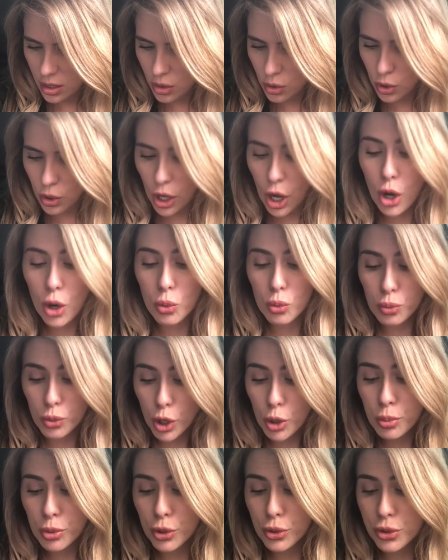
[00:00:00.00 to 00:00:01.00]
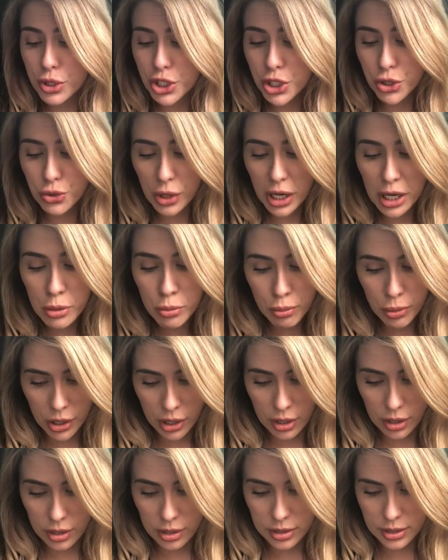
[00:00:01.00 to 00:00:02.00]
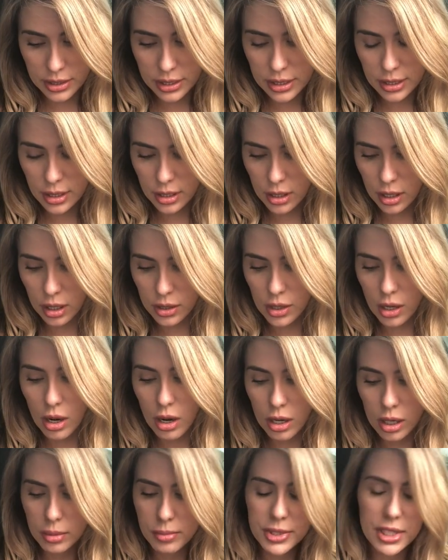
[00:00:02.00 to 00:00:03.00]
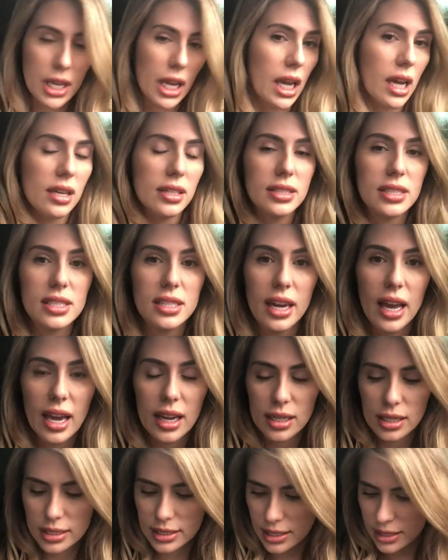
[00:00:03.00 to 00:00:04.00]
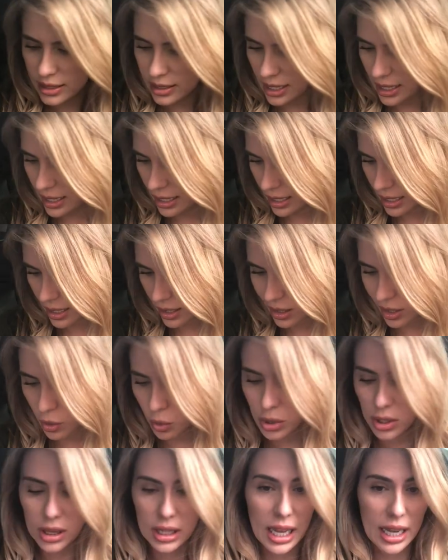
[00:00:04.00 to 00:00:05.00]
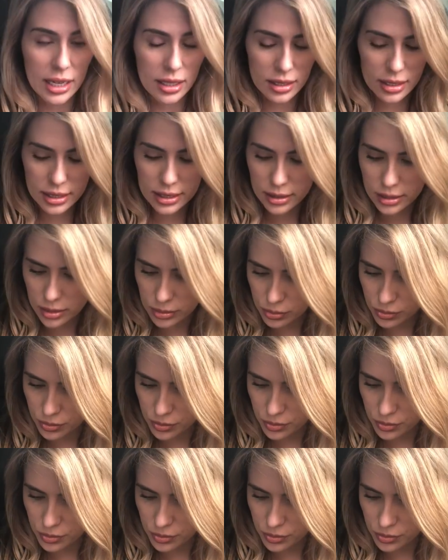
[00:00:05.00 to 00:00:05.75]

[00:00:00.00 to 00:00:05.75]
rope or restraint burns on the arms, hands, neck, or legs.